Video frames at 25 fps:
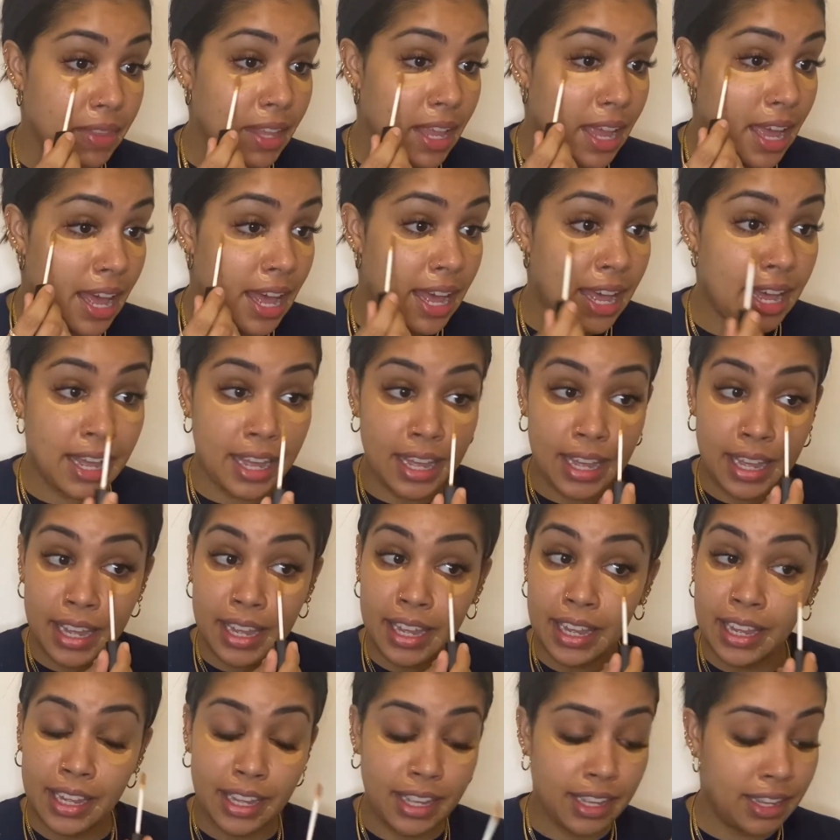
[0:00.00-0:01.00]

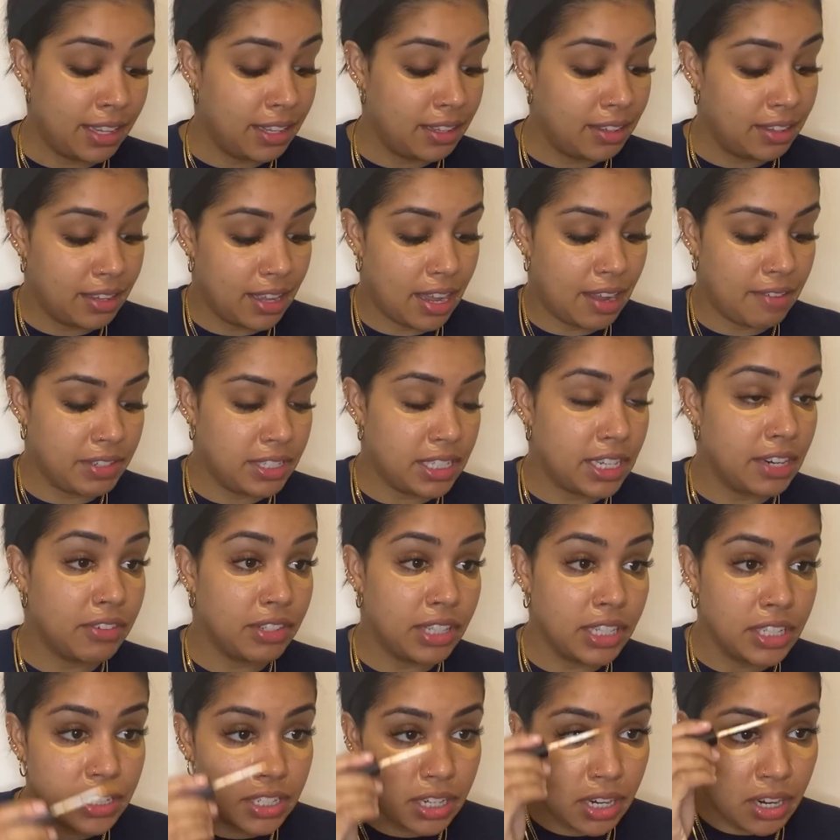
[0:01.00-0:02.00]
I obviously
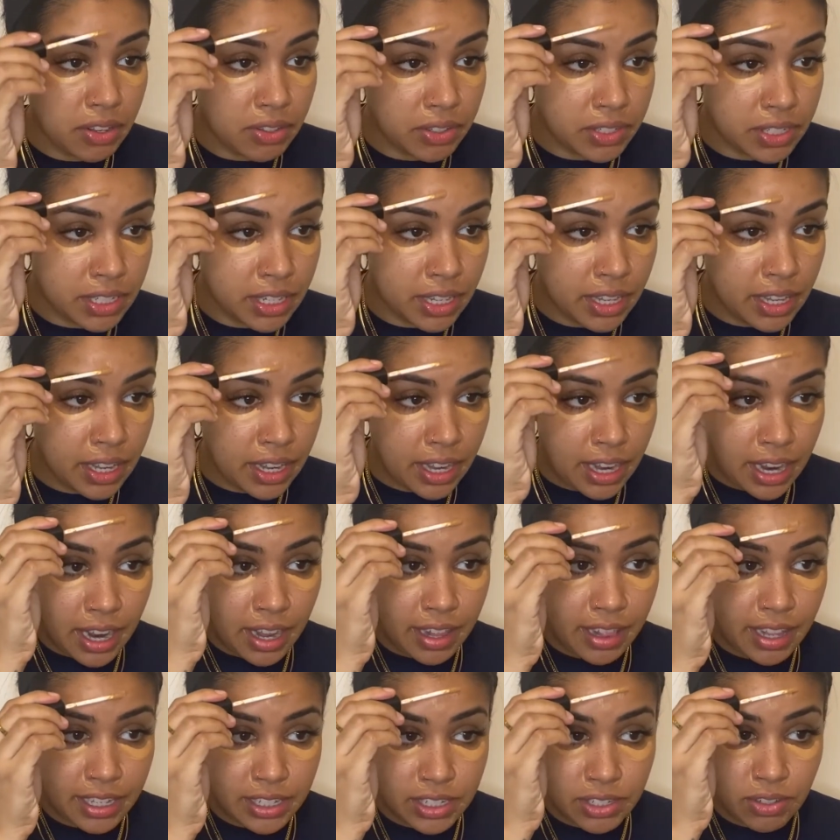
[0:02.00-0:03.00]
everything's closed,
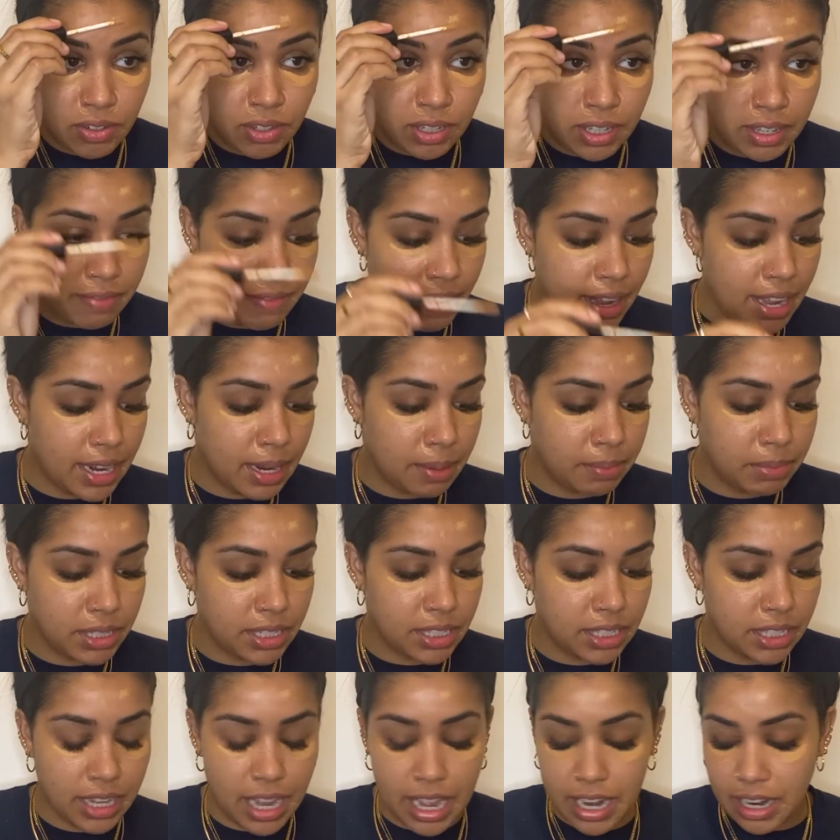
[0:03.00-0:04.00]
and that's totally fine. I'm
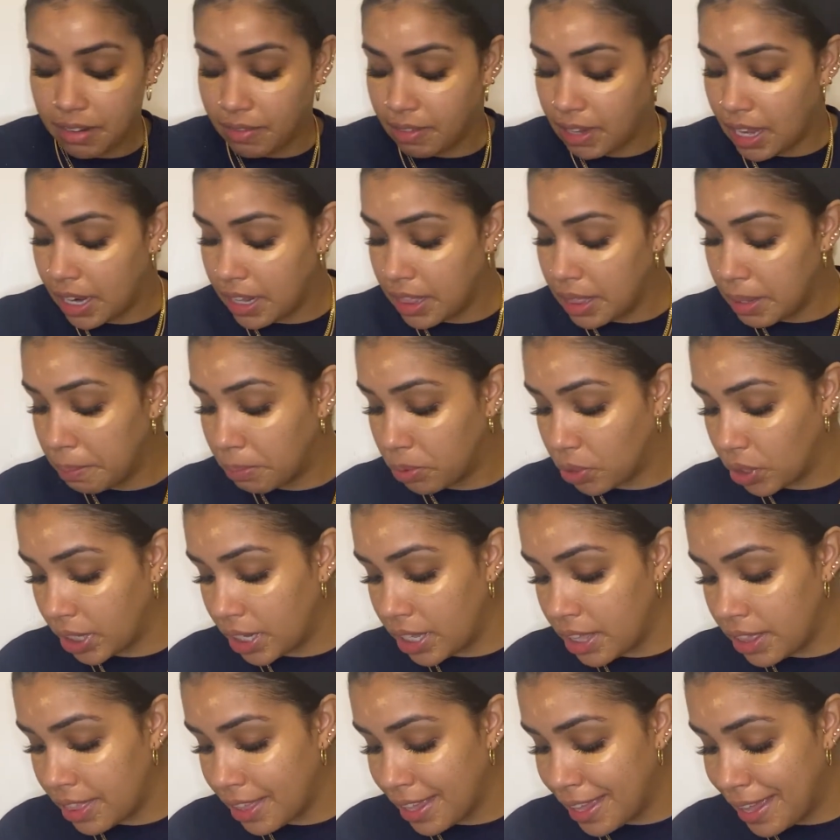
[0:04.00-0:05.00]
just kind of letting them
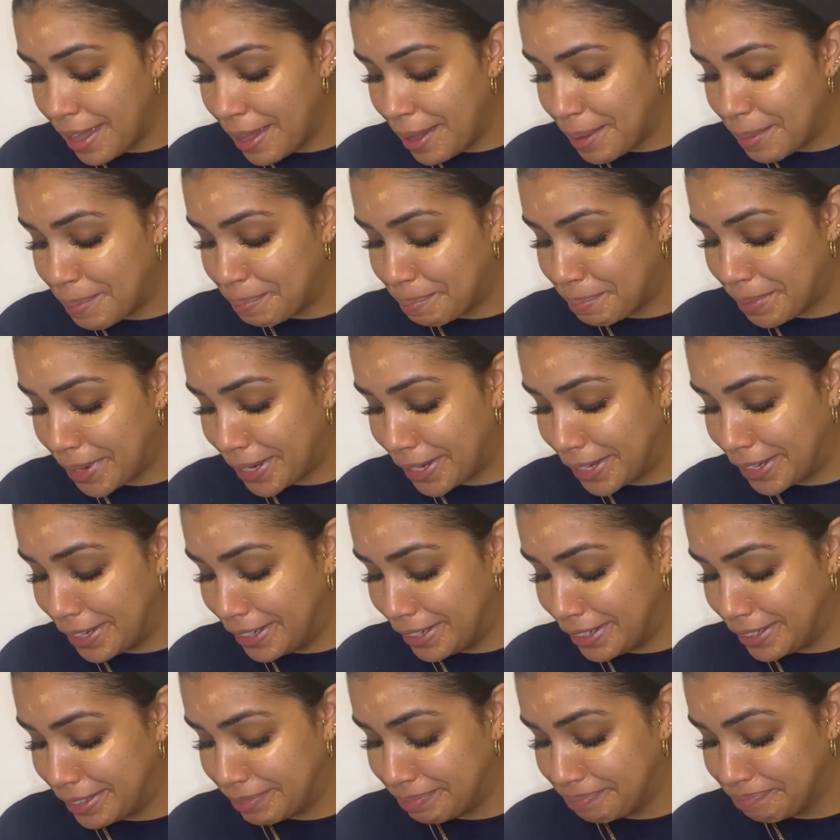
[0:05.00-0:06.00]
breathe, but
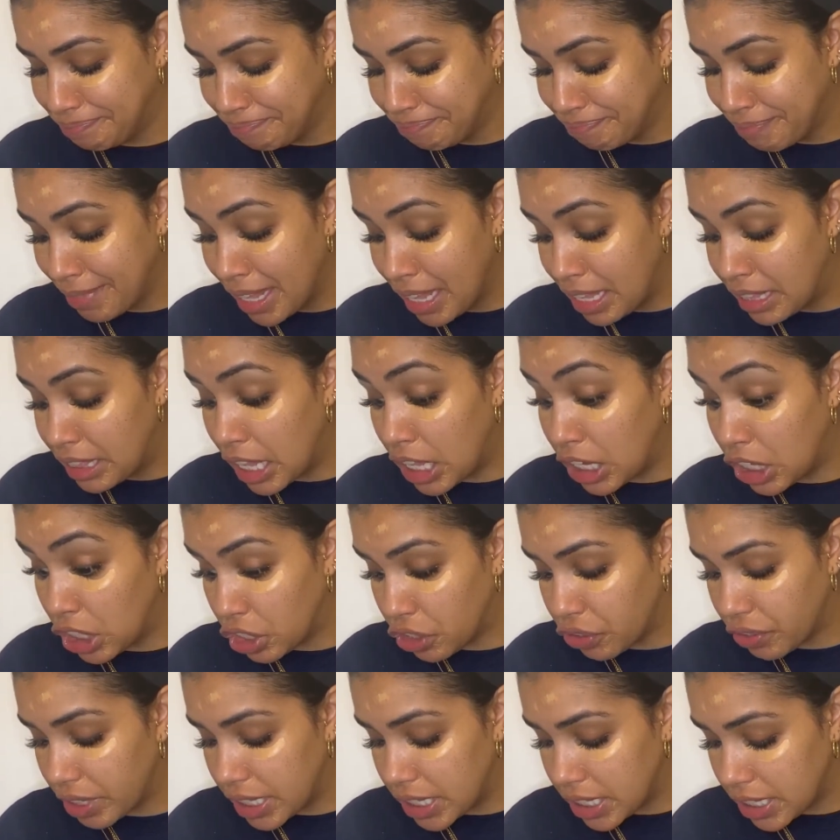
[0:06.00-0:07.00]
they look
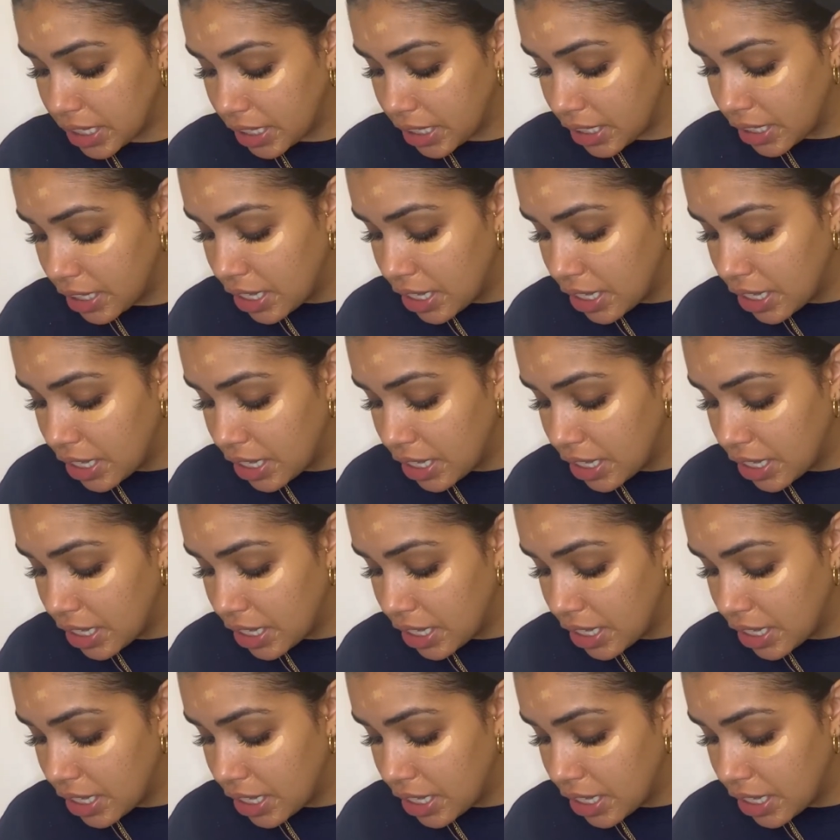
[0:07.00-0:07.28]
crazy.